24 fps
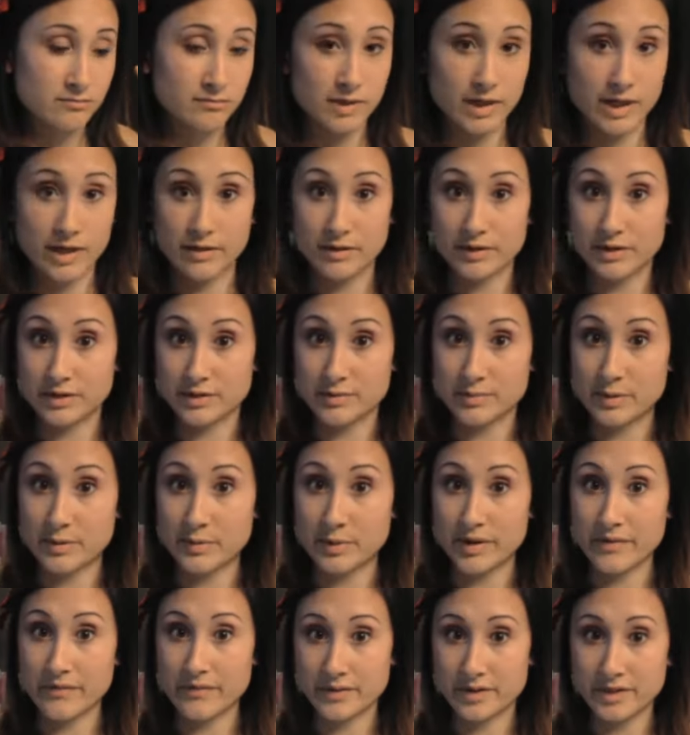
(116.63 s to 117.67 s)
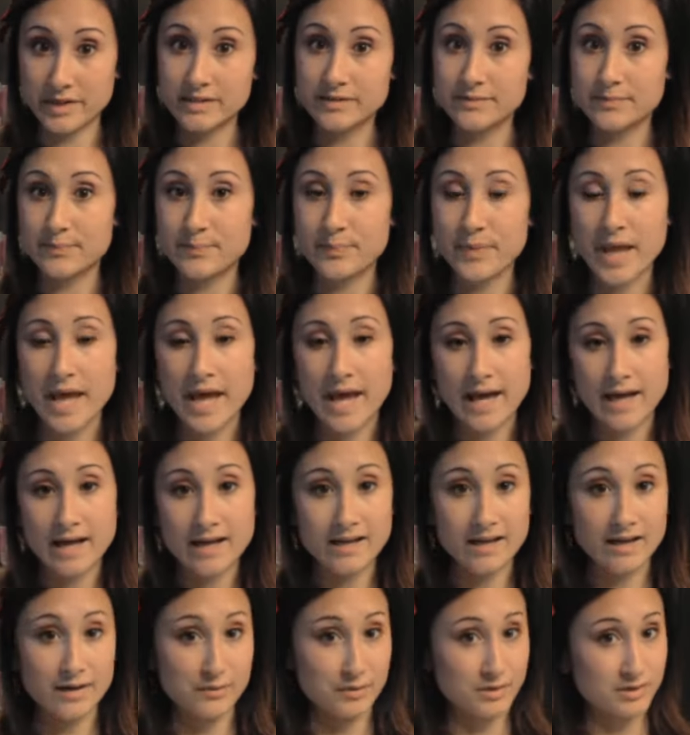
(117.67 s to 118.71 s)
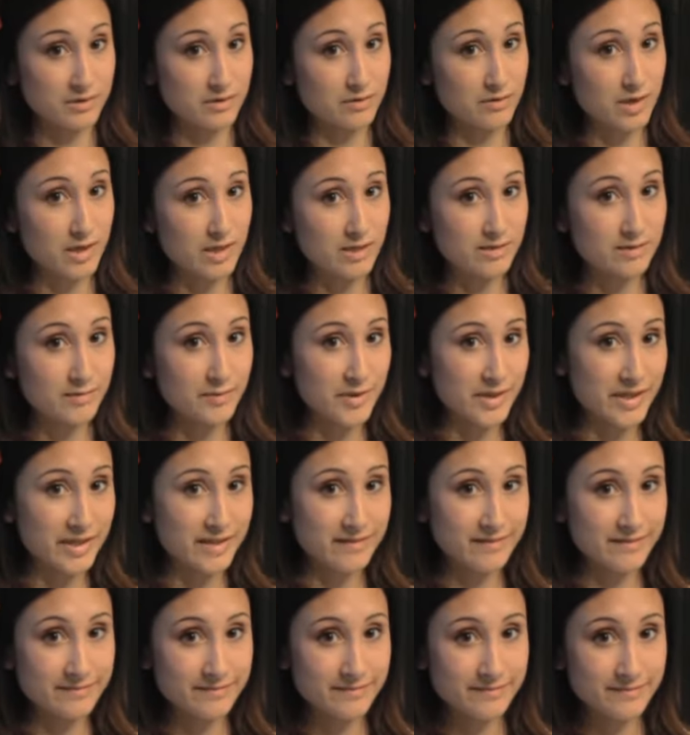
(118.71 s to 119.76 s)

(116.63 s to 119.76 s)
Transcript: my hair needs to be wet for this, and I will see you guys in a minute.